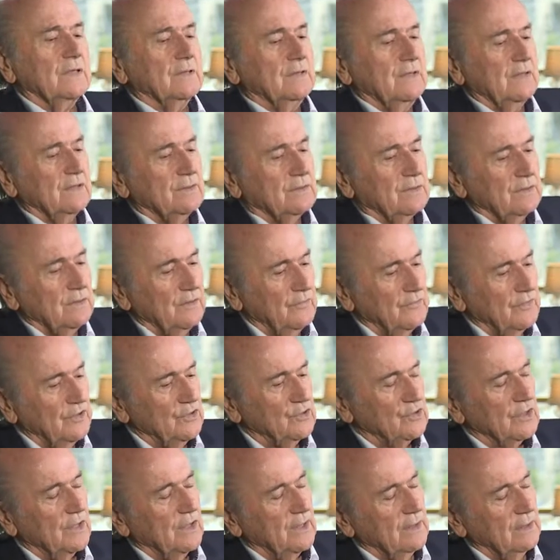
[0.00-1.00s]
that
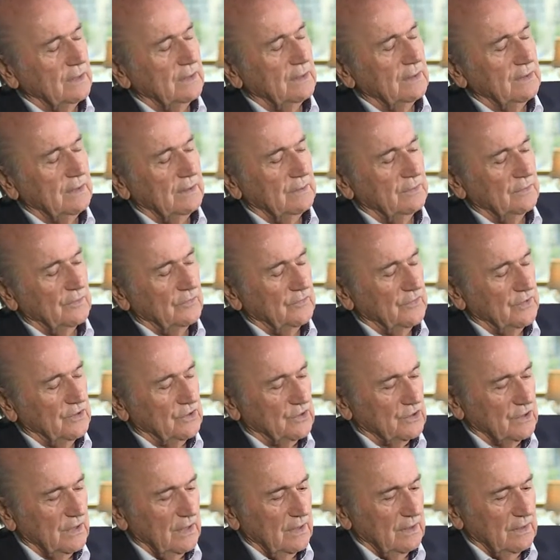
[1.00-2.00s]

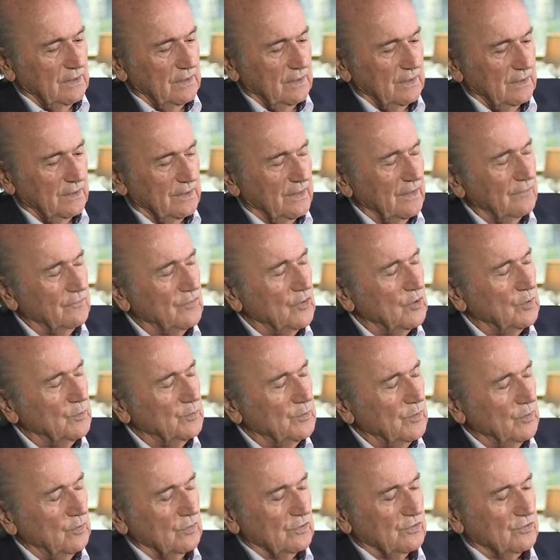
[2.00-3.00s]
we shall
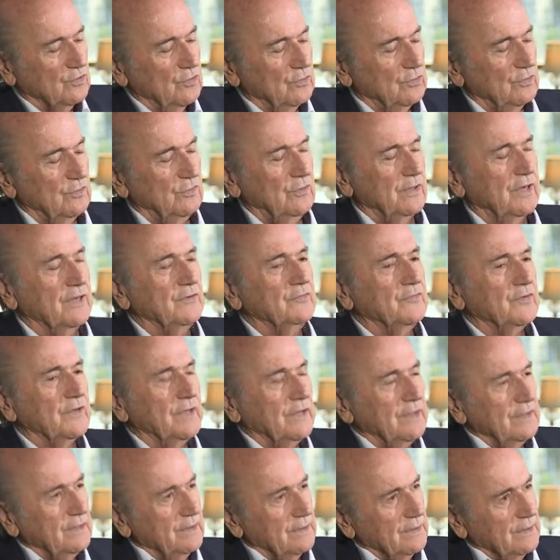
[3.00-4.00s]
develop also
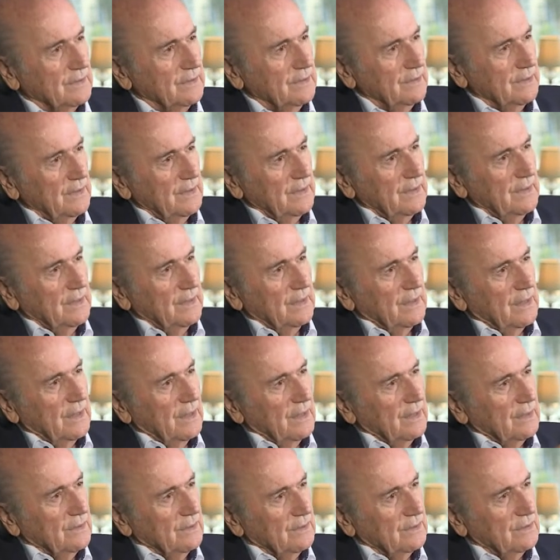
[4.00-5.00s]
refereeing,
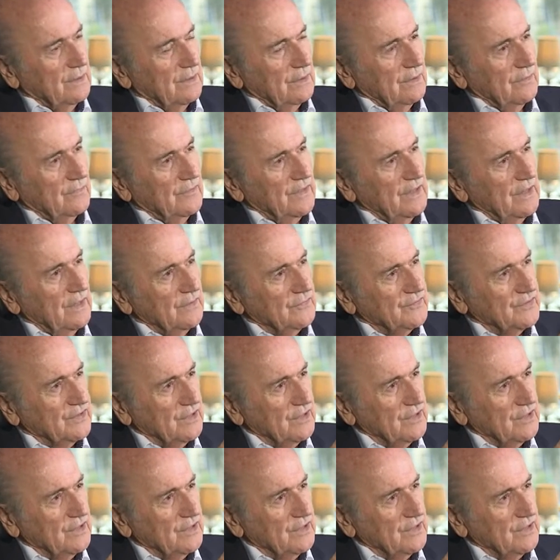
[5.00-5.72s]
and we have